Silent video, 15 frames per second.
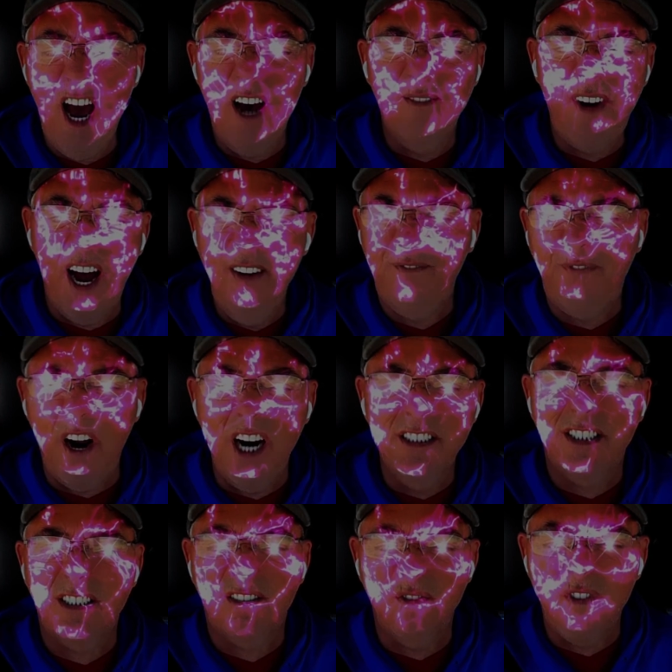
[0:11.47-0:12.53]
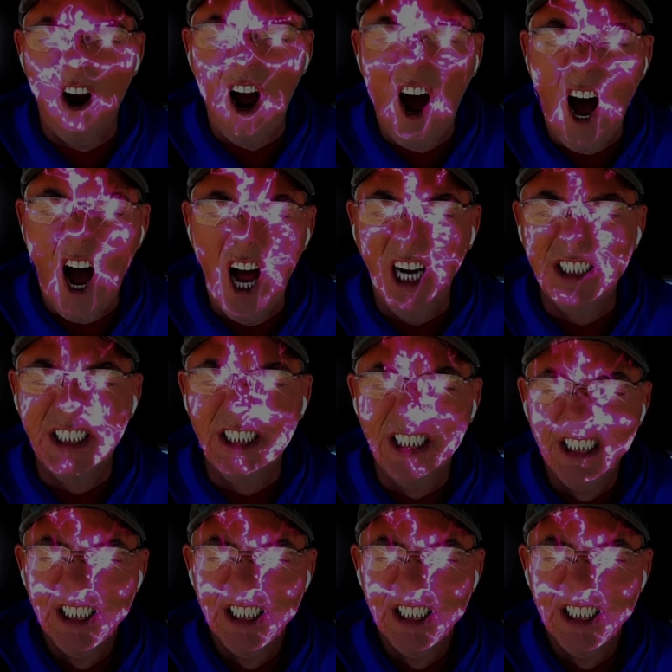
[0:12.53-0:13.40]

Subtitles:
on my first run.